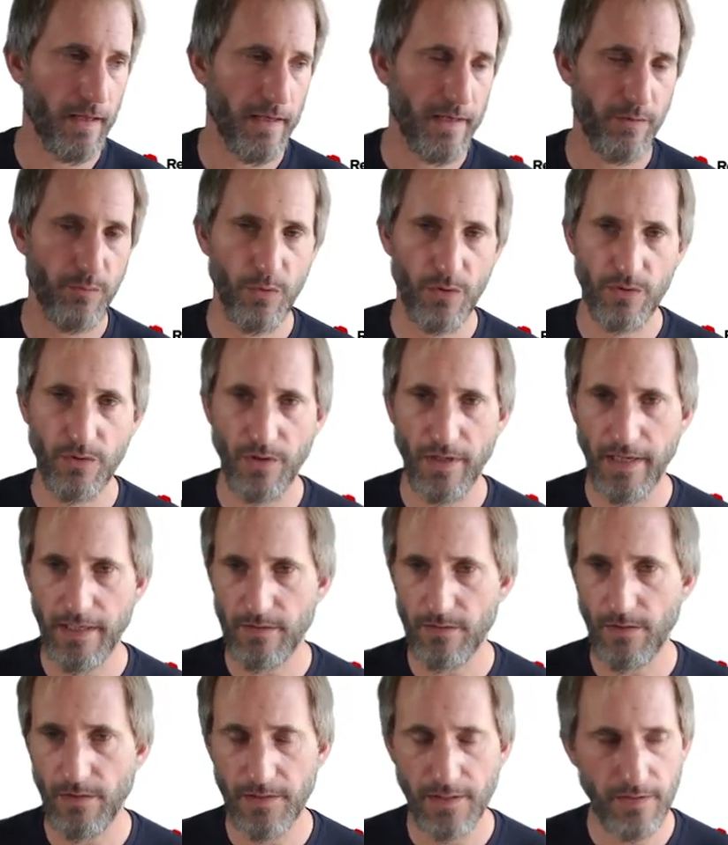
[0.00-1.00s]
It will
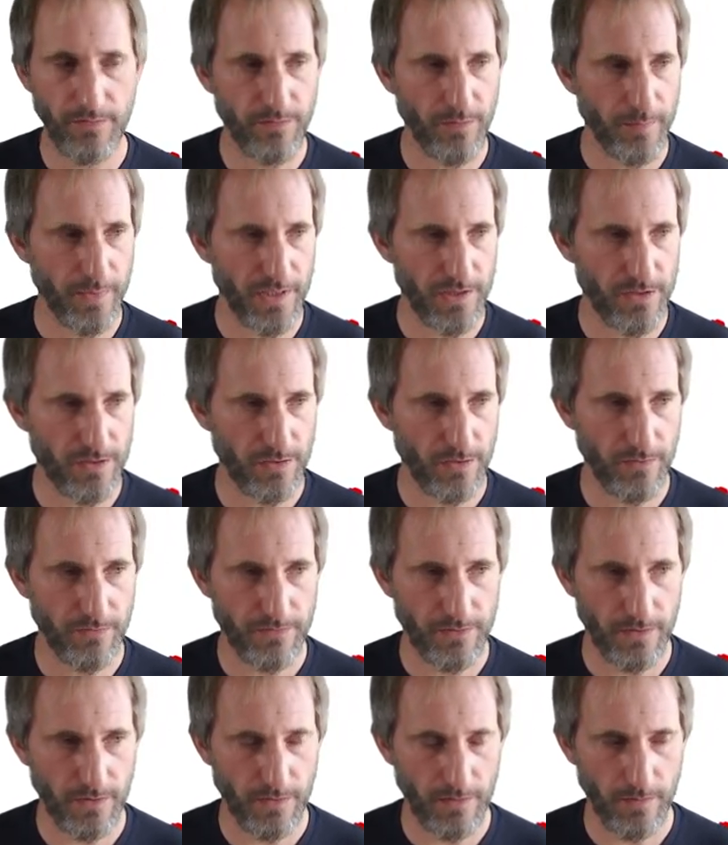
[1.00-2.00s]
collect all the information
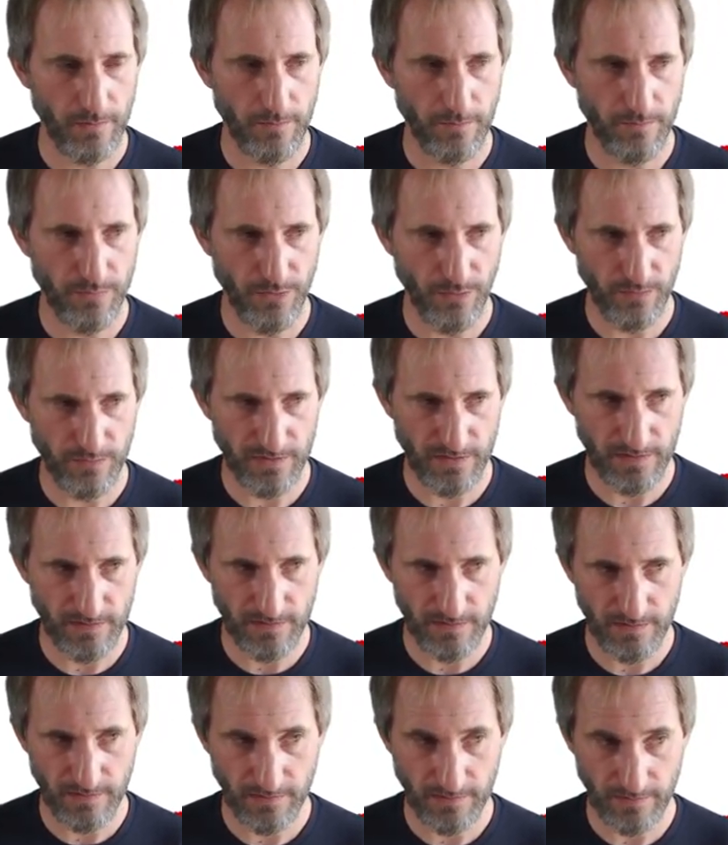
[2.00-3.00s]
of the
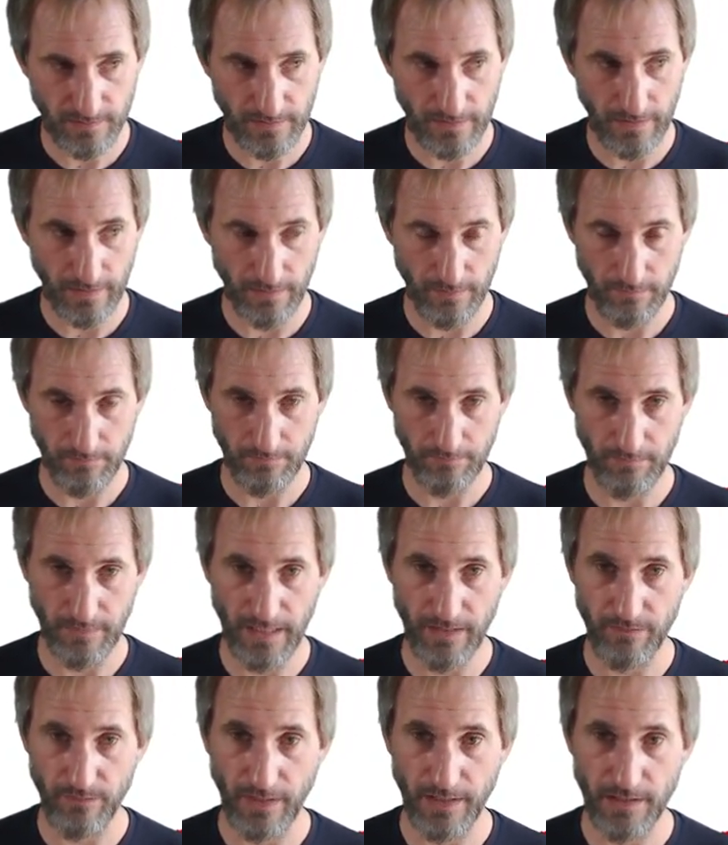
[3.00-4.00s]
processes
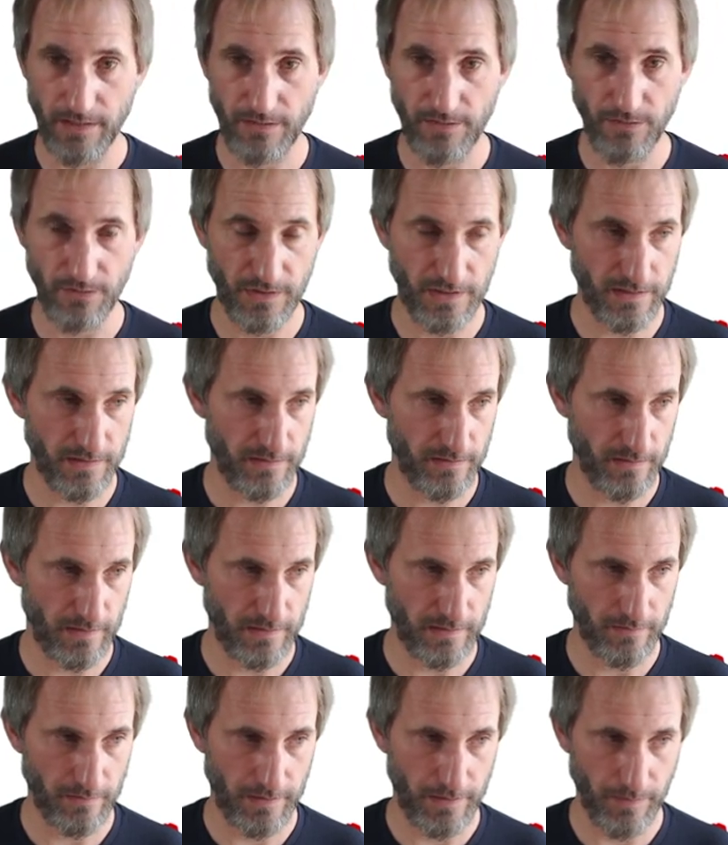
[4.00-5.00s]
and write it to disk.
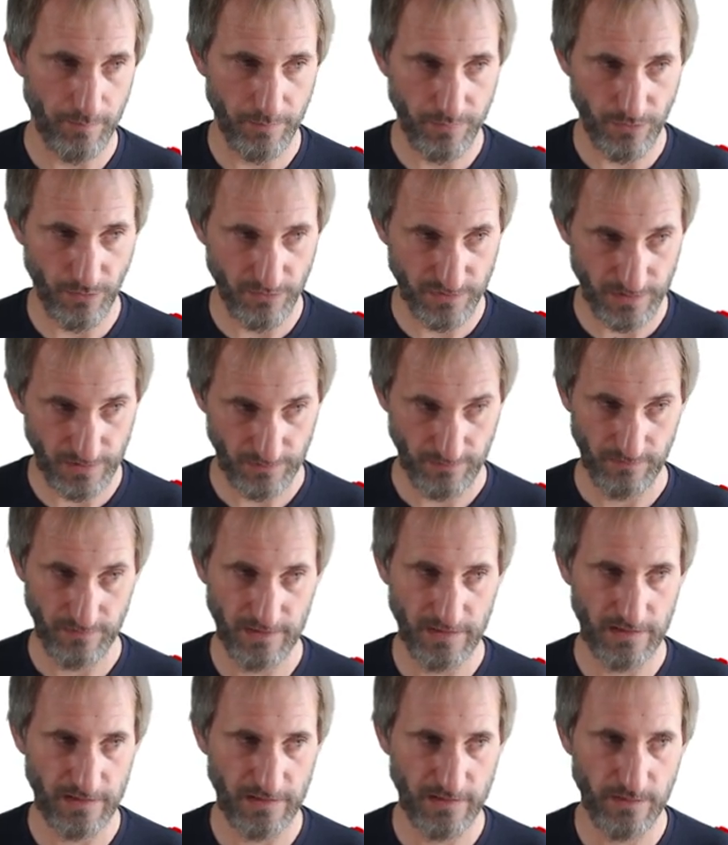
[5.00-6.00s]
Uh, the
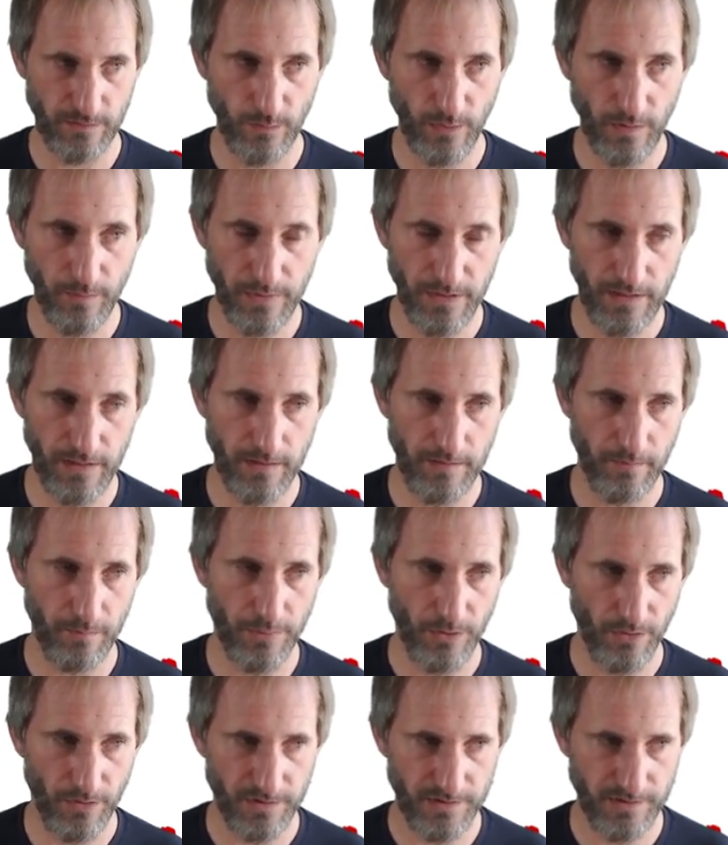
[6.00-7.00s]
process will be
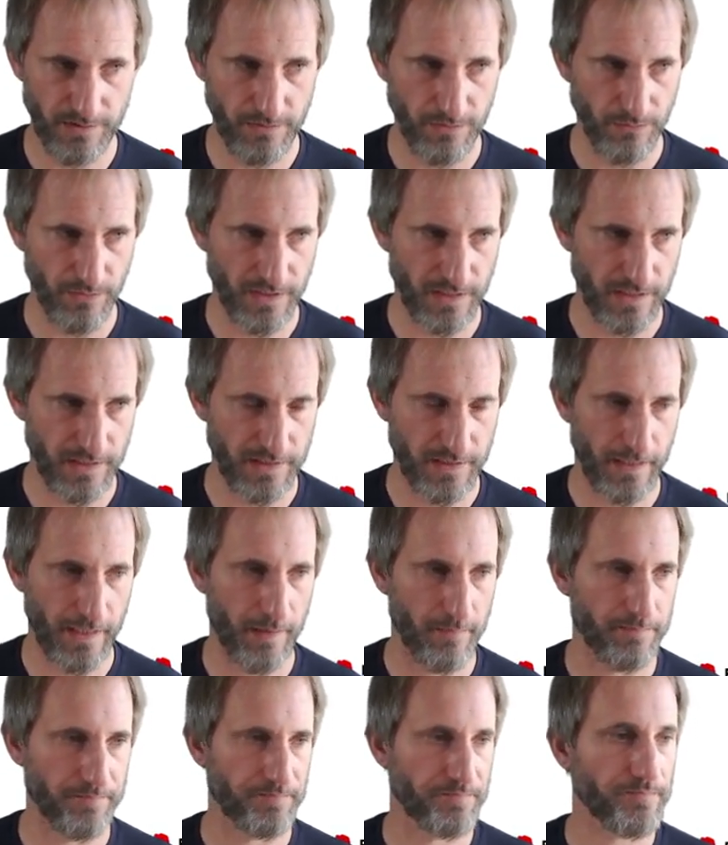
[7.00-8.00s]
paused during that
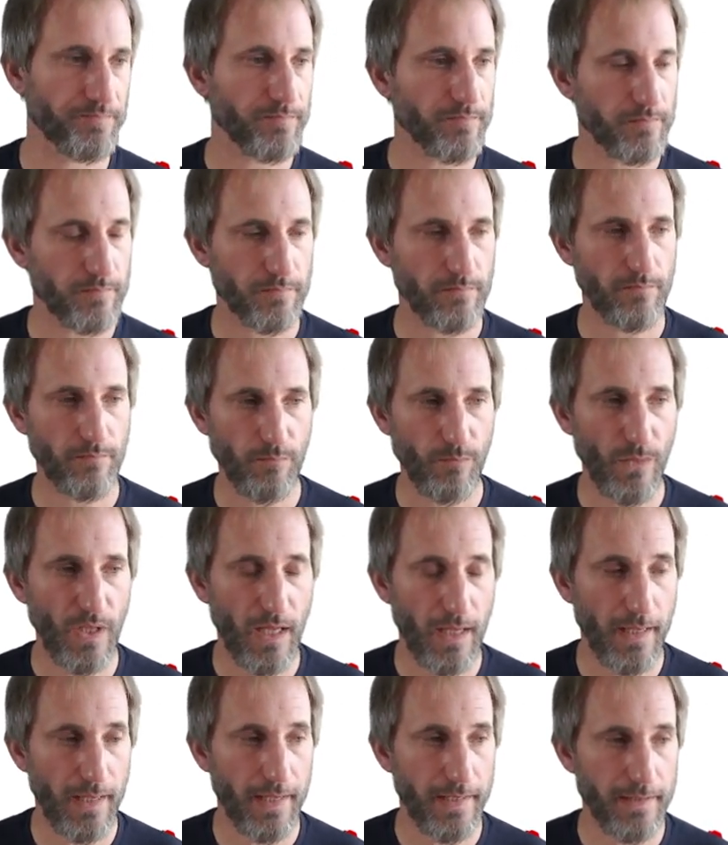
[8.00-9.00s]
time
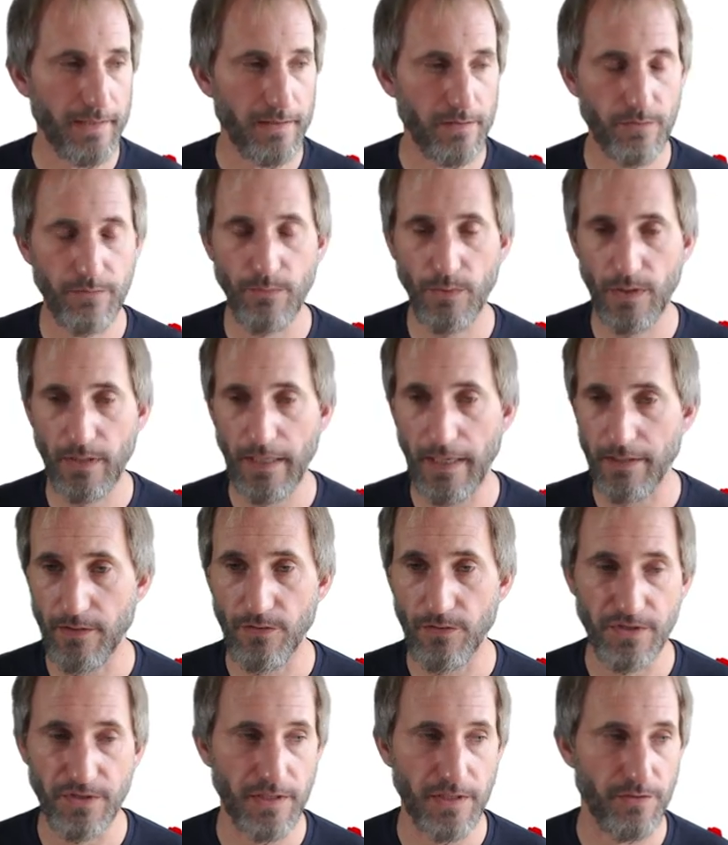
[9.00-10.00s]
and can
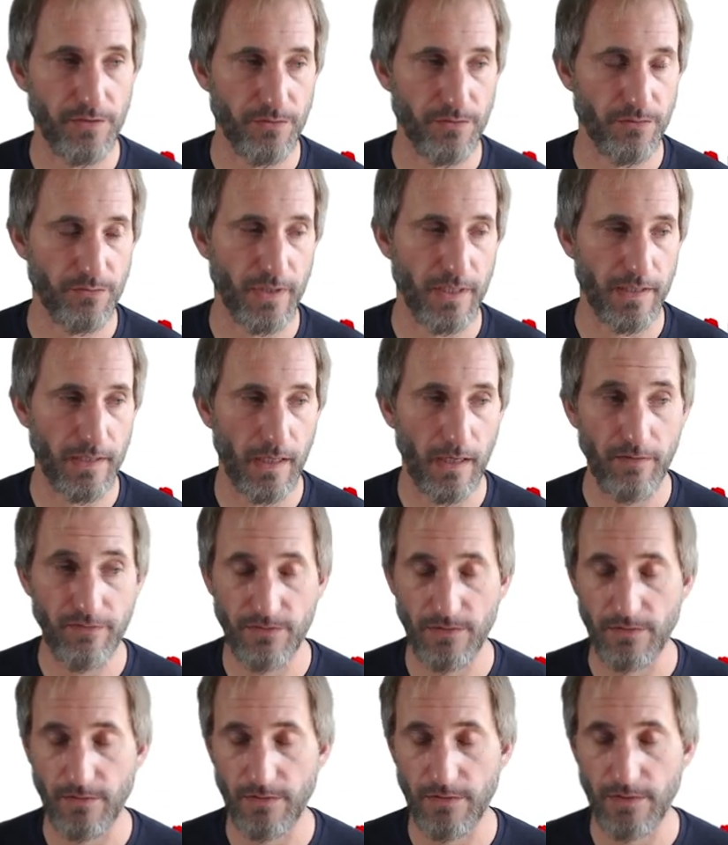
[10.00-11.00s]
continue to run
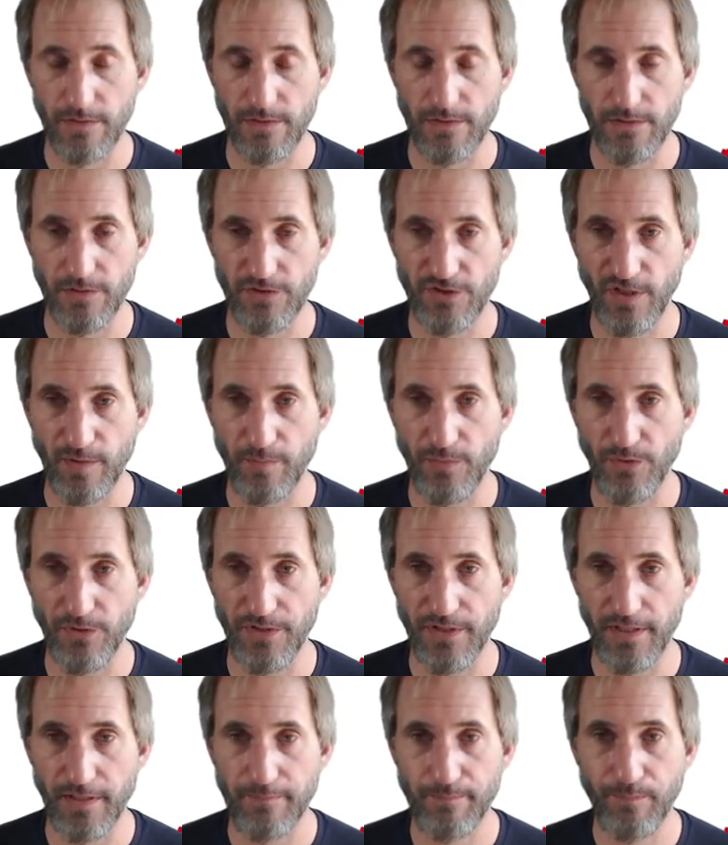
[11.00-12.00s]
after the, the
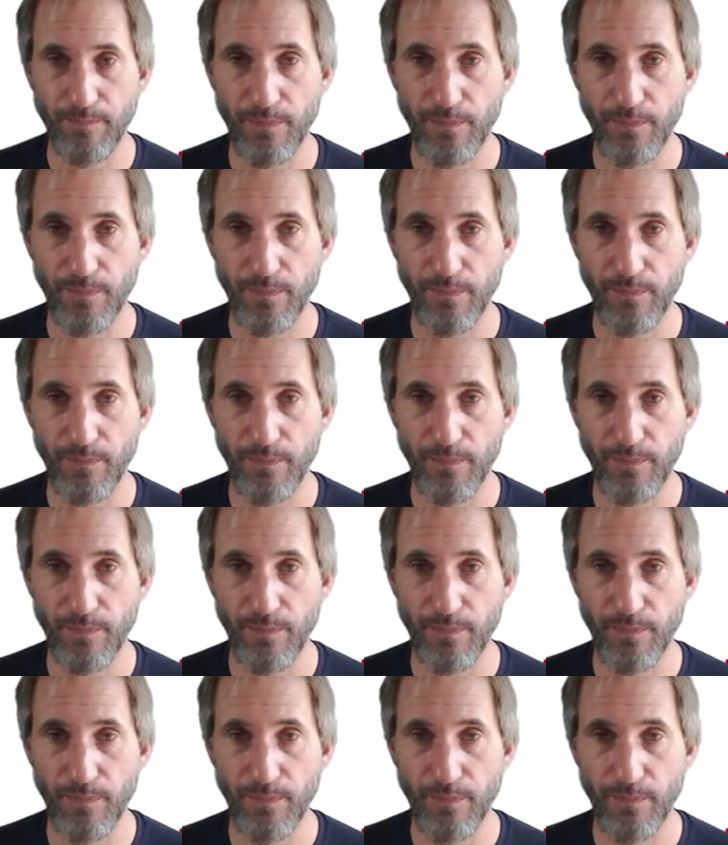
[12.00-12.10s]
checkpointing.